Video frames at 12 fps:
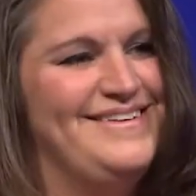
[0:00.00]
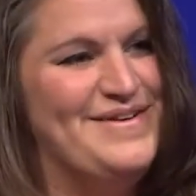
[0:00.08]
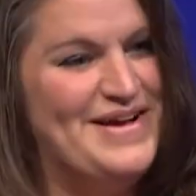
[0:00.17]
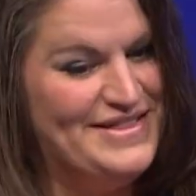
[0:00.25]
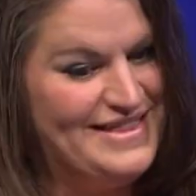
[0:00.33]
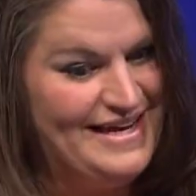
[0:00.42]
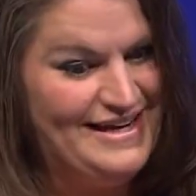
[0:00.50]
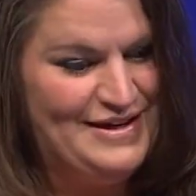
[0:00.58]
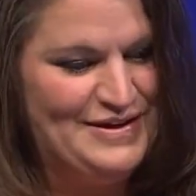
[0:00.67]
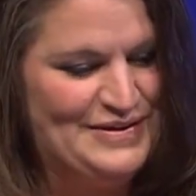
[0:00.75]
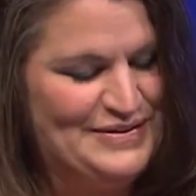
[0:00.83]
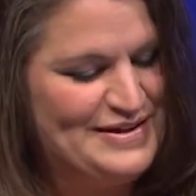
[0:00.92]
Well, thank
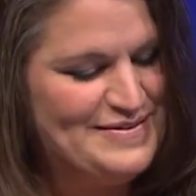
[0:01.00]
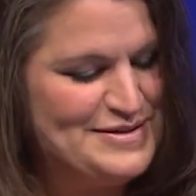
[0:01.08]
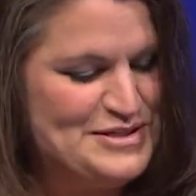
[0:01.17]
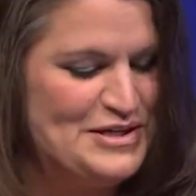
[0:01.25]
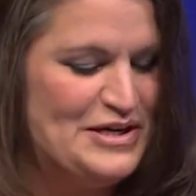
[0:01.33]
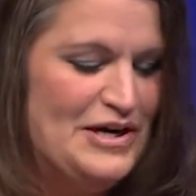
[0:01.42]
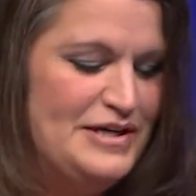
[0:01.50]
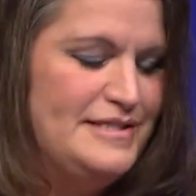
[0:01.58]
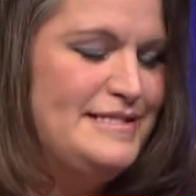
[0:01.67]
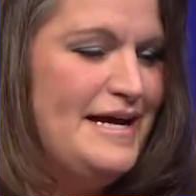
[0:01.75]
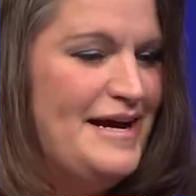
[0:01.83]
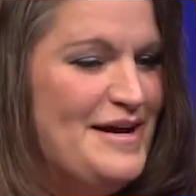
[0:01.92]
you, Commissioner
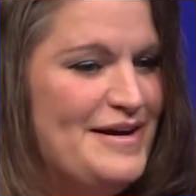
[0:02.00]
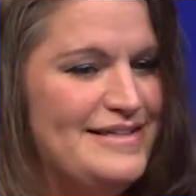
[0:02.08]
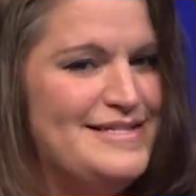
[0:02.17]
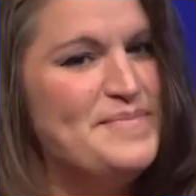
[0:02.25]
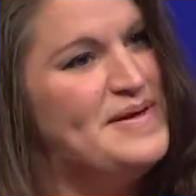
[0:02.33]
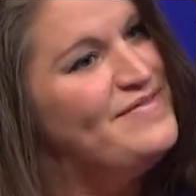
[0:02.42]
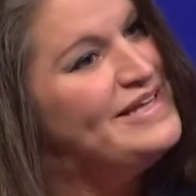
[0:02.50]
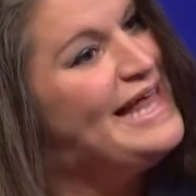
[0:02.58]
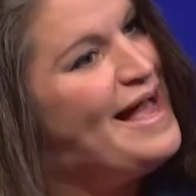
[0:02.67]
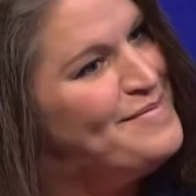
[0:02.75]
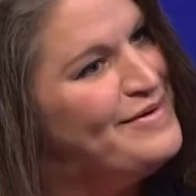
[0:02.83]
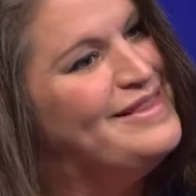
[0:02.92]
Kerns. It's a bit of a
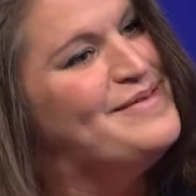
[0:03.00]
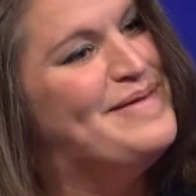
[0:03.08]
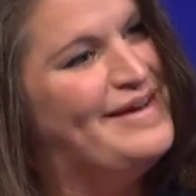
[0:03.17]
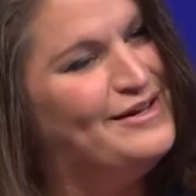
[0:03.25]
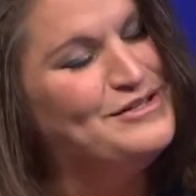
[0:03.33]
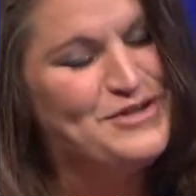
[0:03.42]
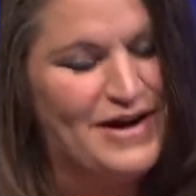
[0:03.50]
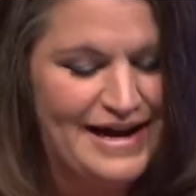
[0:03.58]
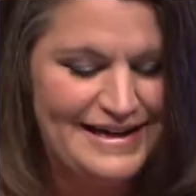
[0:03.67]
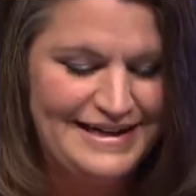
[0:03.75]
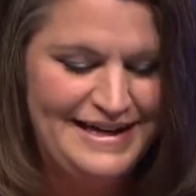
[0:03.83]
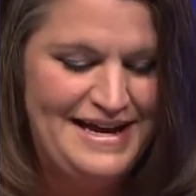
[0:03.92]
labyrinth, but I'll
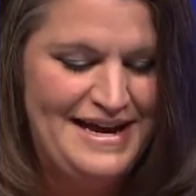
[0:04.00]
try.